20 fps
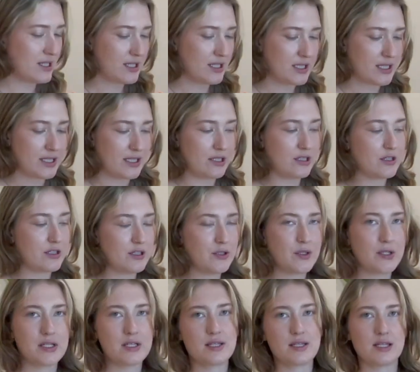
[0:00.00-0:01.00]
Here you
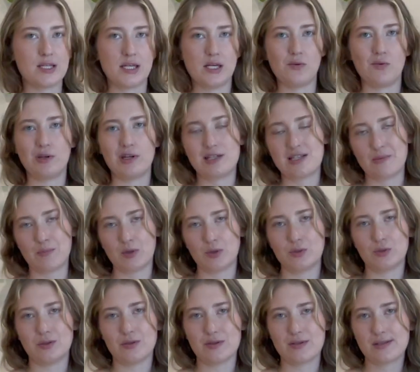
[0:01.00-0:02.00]
can see what a
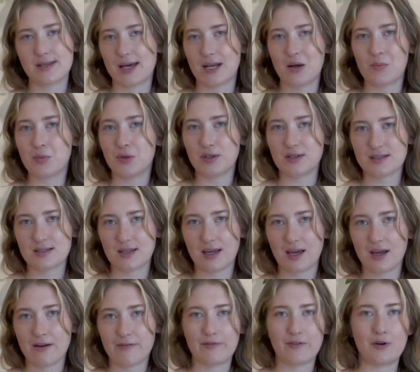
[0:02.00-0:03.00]
typical setup looks
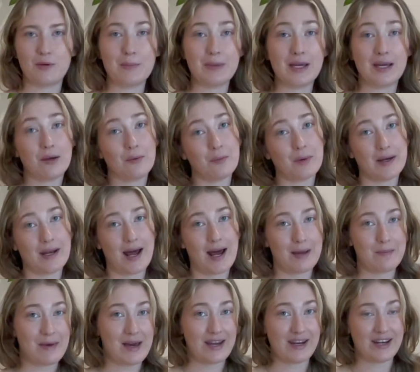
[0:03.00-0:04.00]
like for me when
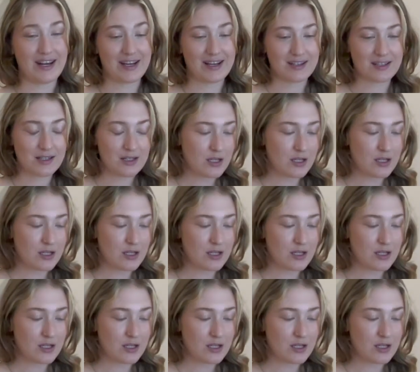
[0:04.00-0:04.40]
I'm editing.